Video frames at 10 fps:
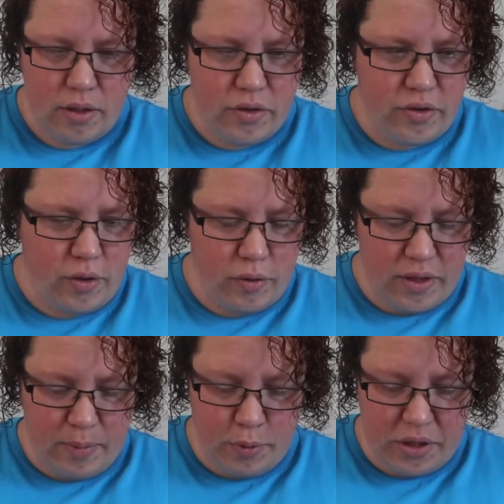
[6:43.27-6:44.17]
So
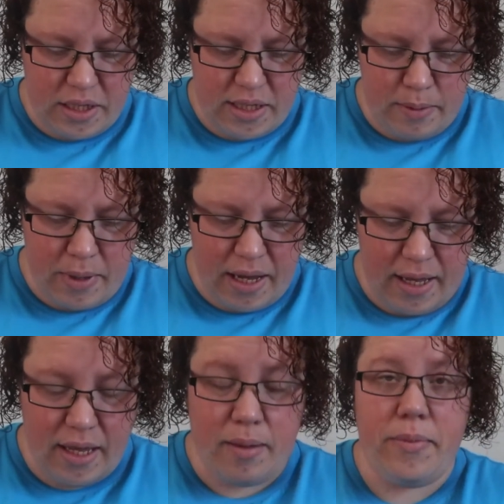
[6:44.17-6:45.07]
they put this in a
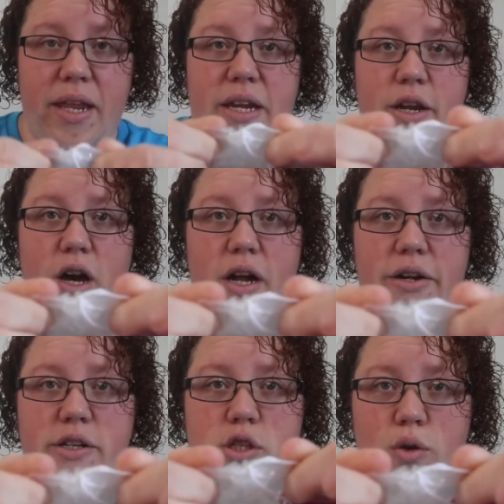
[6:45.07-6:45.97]
bag and made a
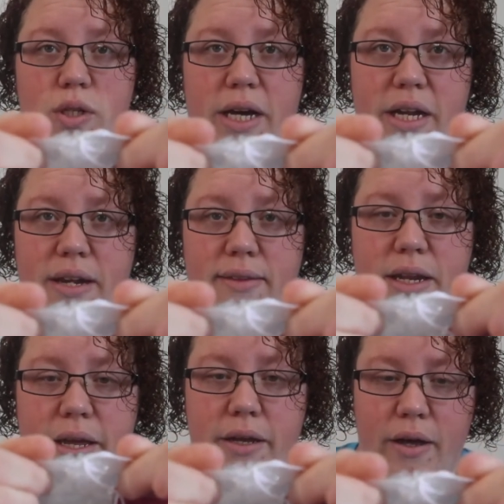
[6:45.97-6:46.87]
knot so tight that
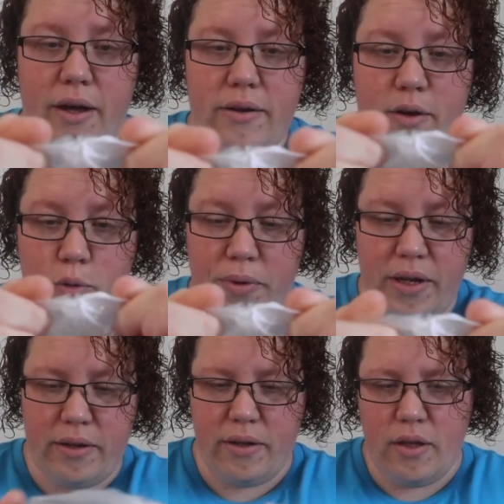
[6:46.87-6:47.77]
I cannot open
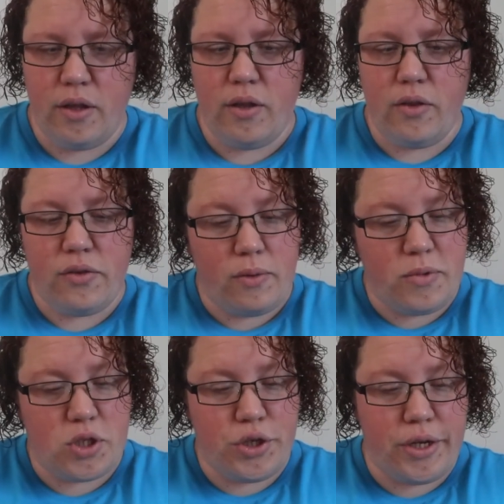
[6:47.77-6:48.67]
it. So I'm
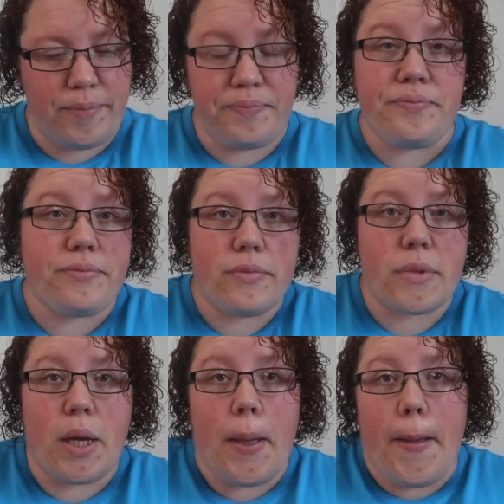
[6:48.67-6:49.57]
just gonna
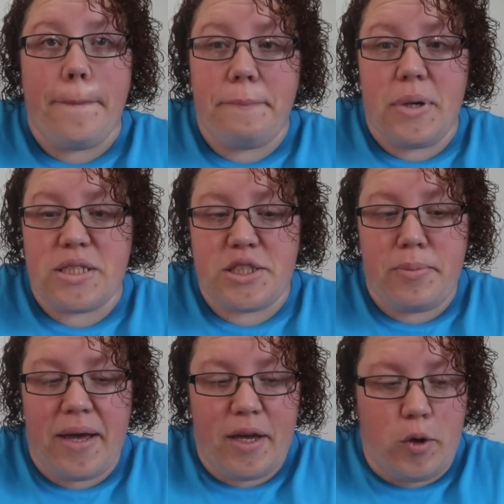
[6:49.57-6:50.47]
bust the
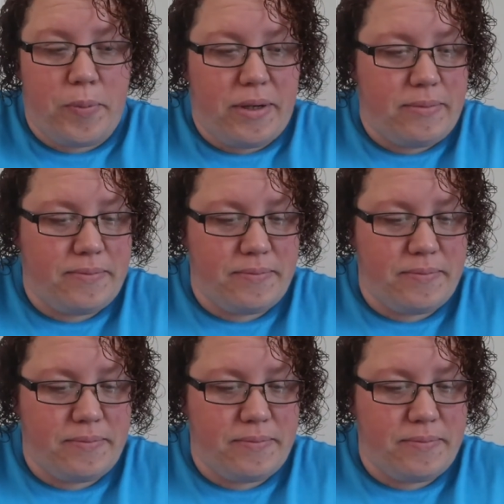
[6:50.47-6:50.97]
bag open.